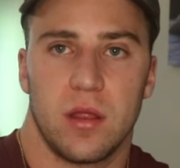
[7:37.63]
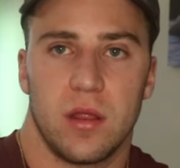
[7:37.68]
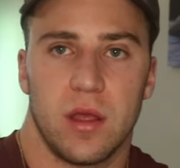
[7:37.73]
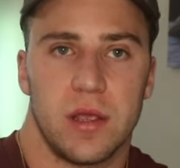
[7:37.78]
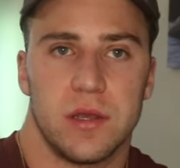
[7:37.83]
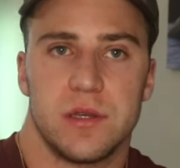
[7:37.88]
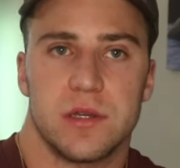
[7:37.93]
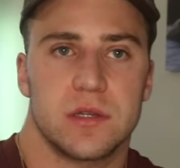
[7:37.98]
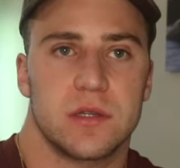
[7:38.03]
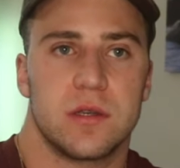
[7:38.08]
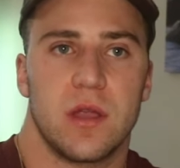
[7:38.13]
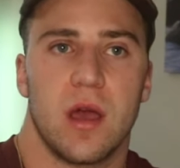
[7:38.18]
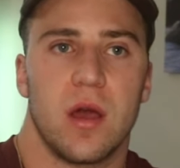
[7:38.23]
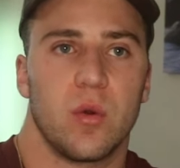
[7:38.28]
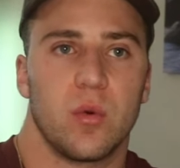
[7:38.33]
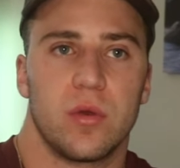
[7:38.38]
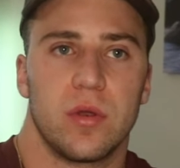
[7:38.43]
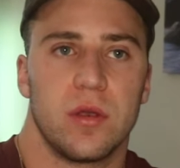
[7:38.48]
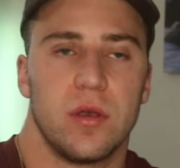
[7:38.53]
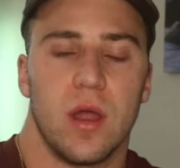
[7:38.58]
They just
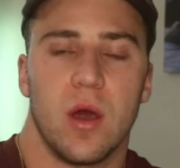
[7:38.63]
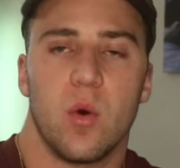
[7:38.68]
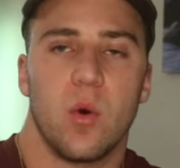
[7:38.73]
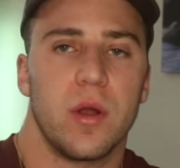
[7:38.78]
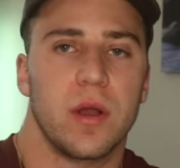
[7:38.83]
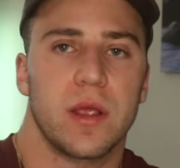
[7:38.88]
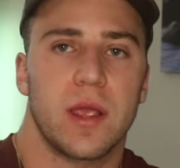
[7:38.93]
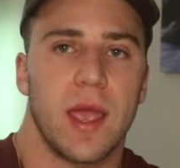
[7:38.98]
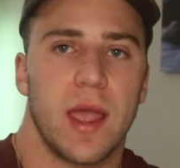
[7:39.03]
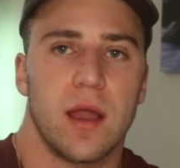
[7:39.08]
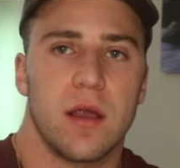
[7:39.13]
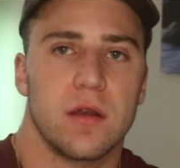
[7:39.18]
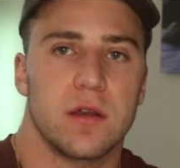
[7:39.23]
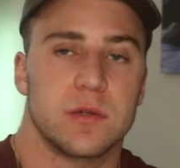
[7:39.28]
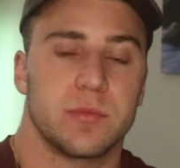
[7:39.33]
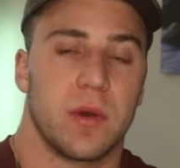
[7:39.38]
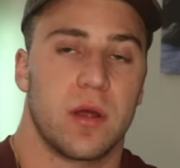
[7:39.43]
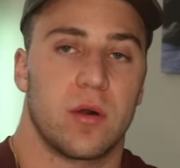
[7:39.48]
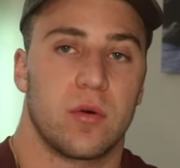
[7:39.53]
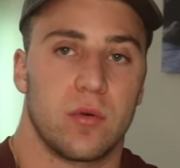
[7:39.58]
don't. No one
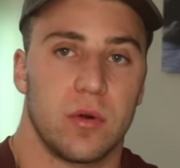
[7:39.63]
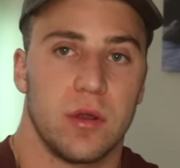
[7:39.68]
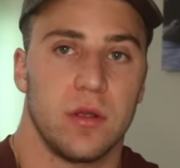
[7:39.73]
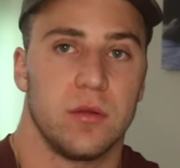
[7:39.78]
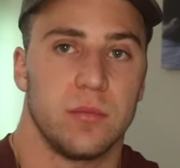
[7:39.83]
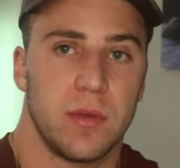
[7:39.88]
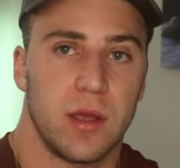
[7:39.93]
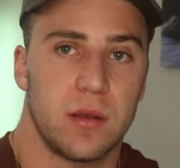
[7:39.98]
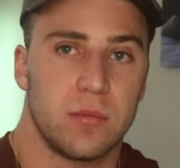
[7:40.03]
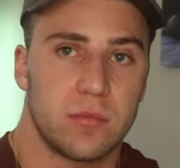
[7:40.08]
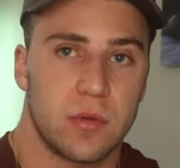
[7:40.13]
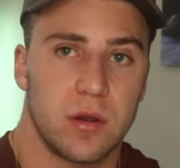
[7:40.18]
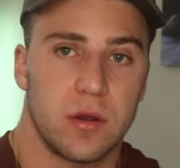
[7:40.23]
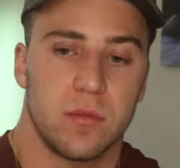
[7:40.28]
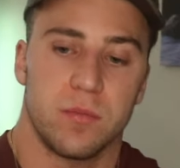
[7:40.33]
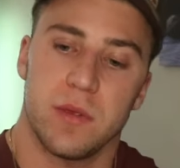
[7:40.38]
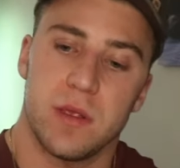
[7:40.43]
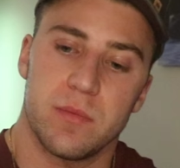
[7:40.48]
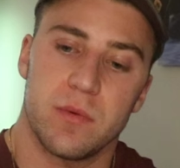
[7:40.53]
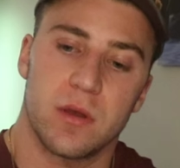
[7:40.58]
cares. But real men,
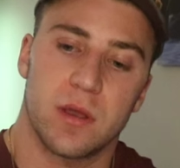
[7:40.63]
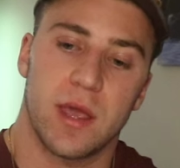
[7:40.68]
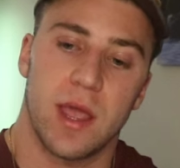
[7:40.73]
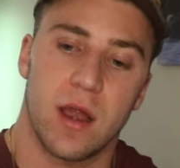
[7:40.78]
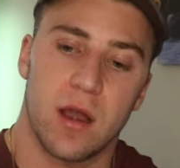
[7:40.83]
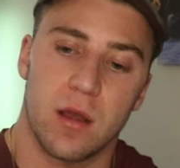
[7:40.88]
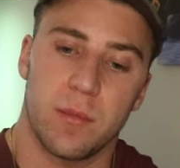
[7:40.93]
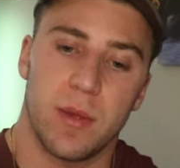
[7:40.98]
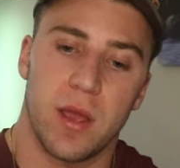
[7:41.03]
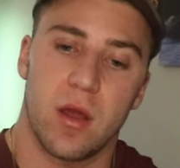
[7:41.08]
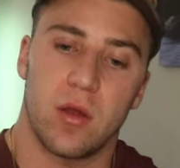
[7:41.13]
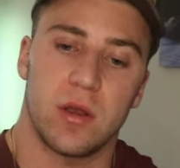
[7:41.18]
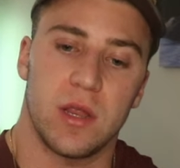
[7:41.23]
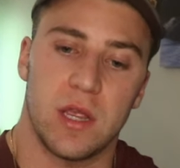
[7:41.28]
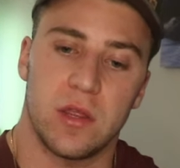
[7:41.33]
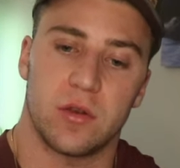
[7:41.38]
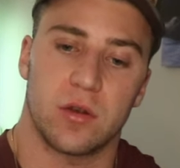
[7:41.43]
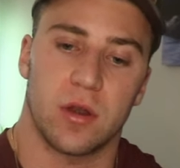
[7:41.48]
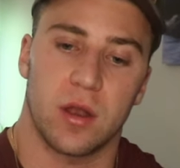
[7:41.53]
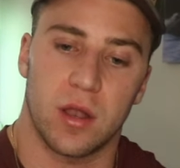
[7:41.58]
bro, people care about
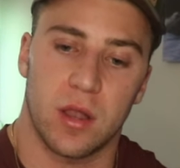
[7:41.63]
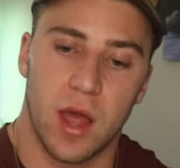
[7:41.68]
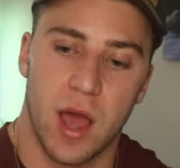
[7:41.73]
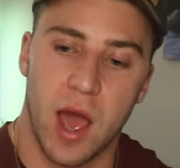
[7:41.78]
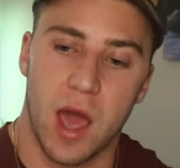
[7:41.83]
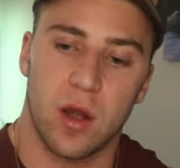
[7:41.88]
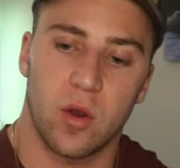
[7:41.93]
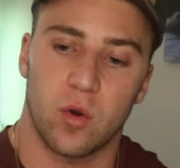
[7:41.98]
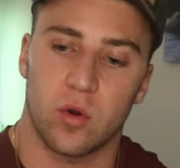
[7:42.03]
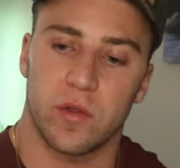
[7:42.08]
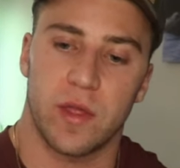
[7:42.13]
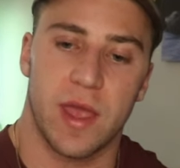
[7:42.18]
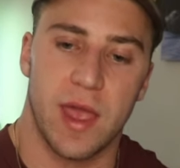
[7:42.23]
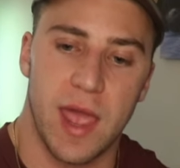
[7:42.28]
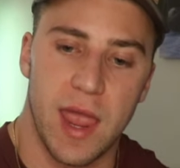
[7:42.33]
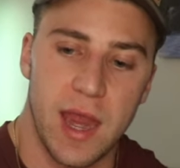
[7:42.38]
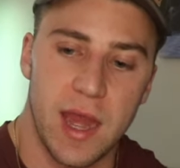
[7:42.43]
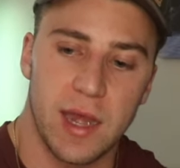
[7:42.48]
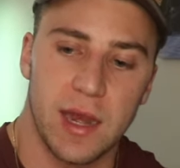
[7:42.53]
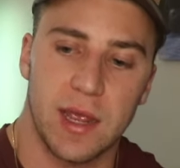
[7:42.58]
either a lot or they
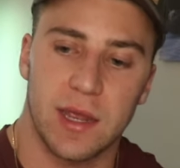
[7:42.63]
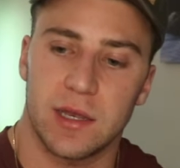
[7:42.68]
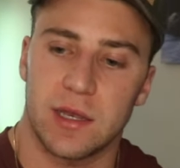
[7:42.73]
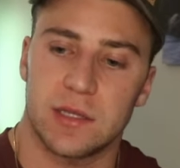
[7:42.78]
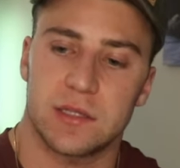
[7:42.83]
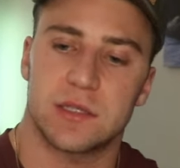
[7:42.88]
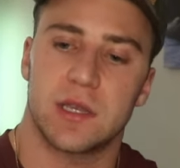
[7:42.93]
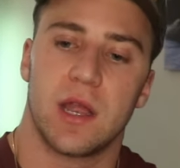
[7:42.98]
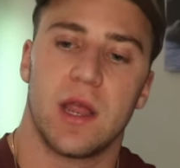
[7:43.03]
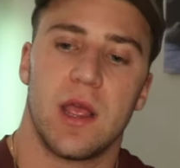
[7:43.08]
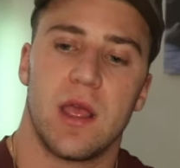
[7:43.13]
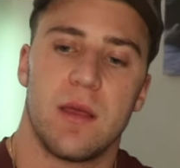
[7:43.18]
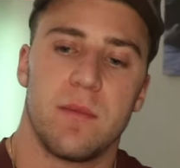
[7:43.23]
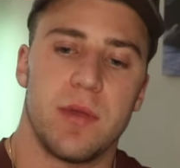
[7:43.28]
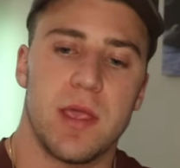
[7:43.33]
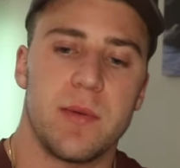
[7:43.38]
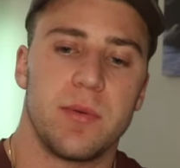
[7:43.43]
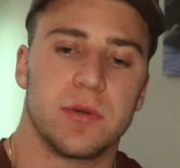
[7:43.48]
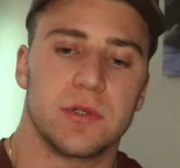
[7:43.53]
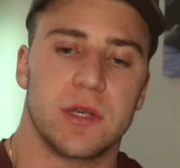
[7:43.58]
hate it. It's
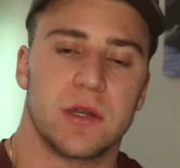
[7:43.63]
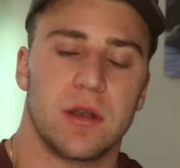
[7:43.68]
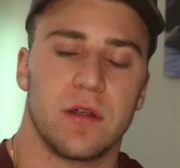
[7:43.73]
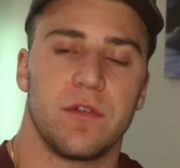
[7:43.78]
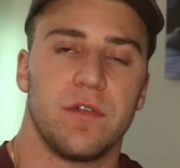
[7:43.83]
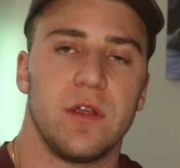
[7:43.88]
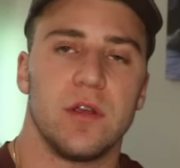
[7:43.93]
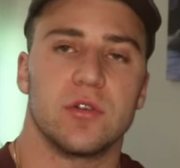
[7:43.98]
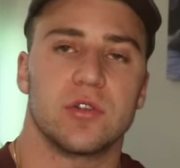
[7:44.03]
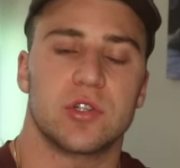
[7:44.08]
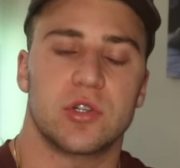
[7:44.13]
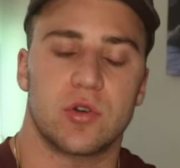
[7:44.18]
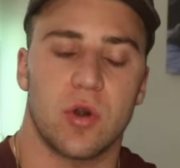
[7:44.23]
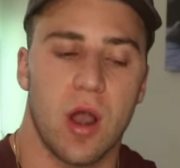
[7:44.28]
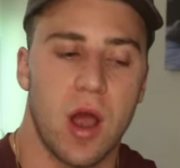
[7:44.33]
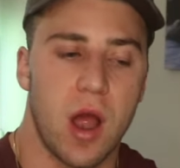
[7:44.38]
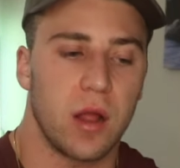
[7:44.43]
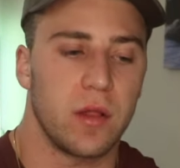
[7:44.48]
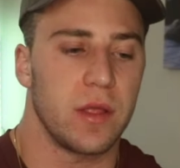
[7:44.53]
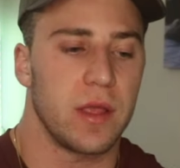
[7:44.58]
people's going to feel
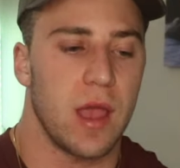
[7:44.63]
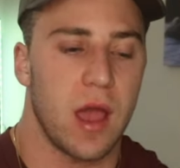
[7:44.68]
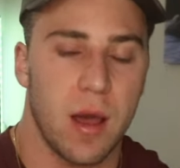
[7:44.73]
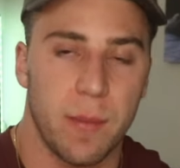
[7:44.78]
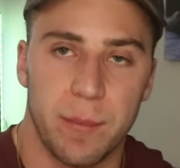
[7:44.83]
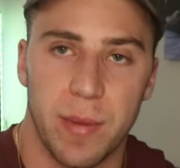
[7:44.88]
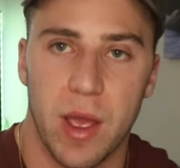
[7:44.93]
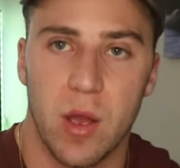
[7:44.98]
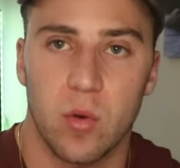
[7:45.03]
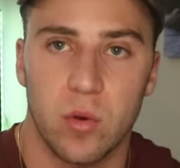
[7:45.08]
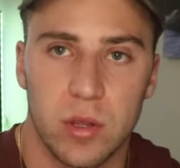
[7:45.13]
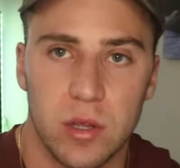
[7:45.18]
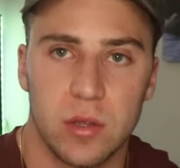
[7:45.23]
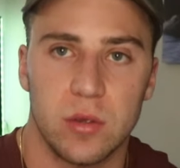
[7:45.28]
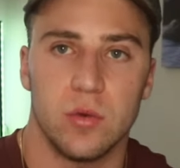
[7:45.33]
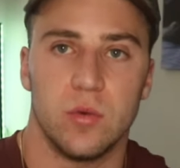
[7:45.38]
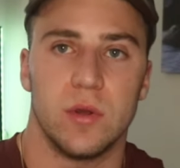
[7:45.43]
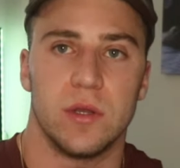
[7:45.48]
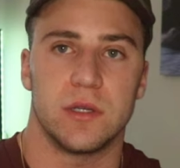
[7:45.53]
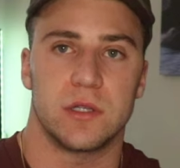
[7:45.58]
strongly about
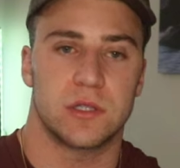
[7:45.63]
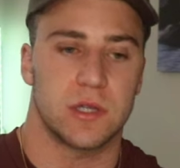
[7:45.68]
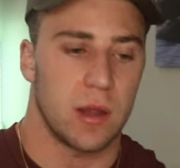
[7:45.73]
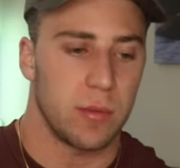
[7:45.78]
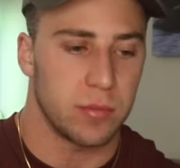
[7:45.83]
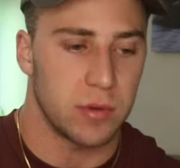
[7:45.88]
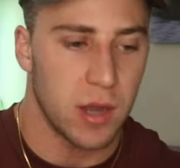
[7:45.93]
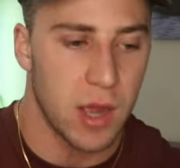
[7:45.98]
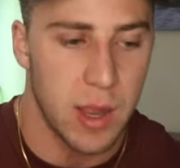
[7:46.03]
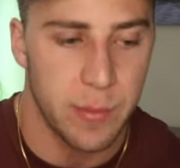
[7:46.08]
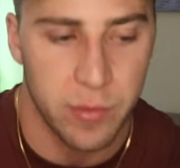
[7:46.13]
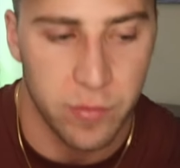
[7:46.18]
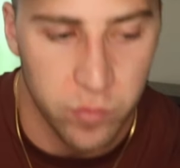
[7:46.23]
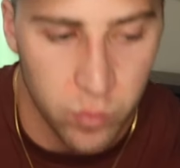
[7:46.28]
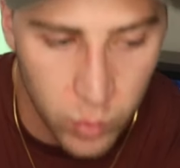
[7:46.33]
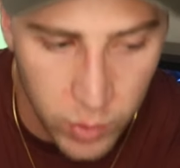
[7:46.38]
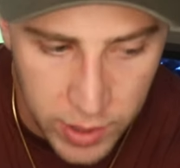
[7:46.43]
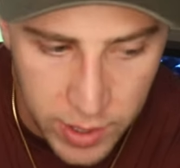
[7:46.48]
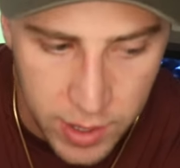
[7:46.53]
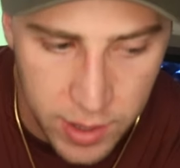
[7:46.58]
you in some type
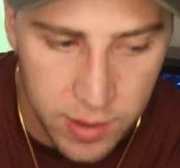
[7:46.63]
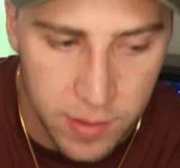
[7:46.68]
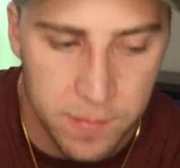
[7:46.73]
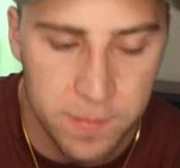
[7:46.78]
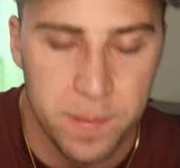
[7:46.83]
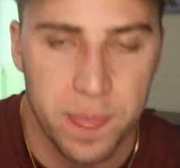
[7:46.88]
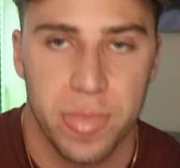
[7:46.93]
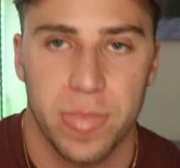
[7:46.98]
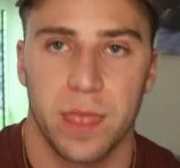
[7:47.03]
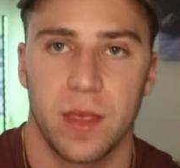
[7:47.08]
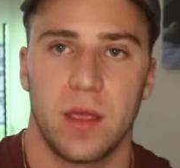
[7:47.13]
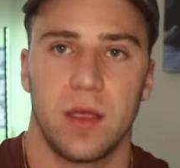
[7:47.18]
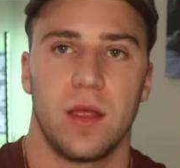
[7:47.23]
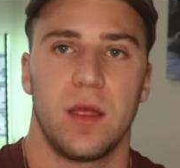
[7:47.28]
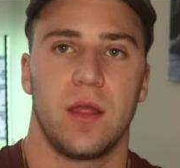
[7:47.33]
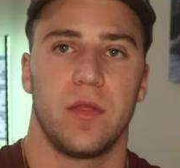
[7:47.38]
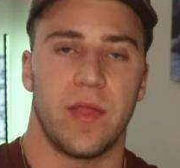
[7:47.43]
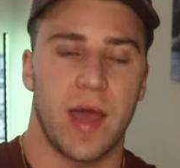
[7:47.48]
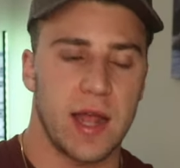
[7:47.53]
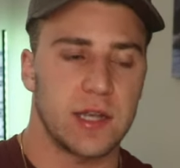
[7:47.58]
of way.
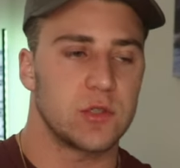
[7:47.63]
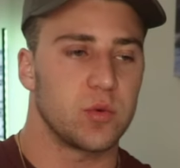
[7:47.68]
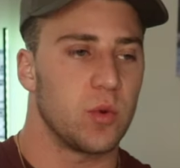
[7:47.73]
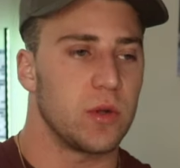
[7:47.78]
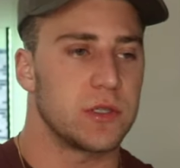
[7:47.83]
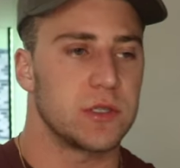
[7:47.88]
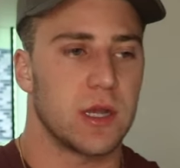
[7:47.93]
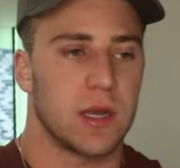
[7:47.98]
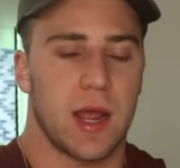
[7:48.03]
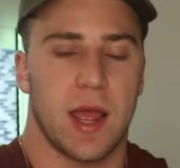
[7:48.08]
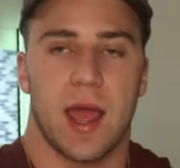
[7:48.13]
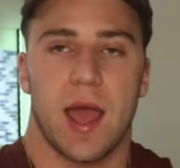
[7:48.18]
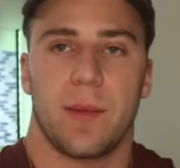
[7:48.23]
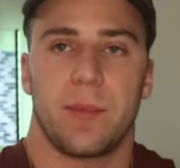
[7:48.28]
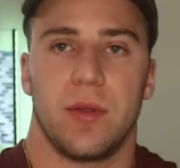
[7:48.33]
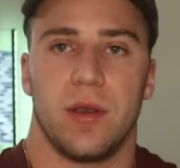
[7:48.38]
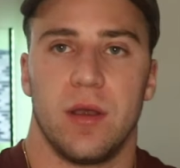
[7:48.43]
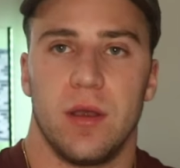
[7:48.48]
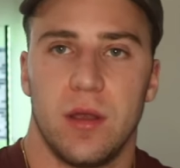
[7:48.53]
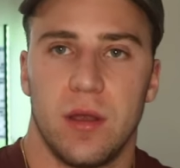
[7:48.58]
That's what's going to
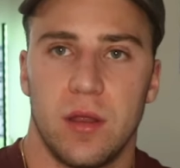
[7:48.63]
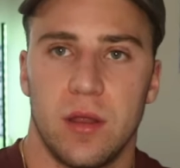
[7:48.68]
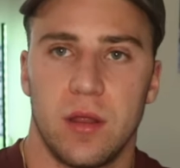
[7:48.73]
happen.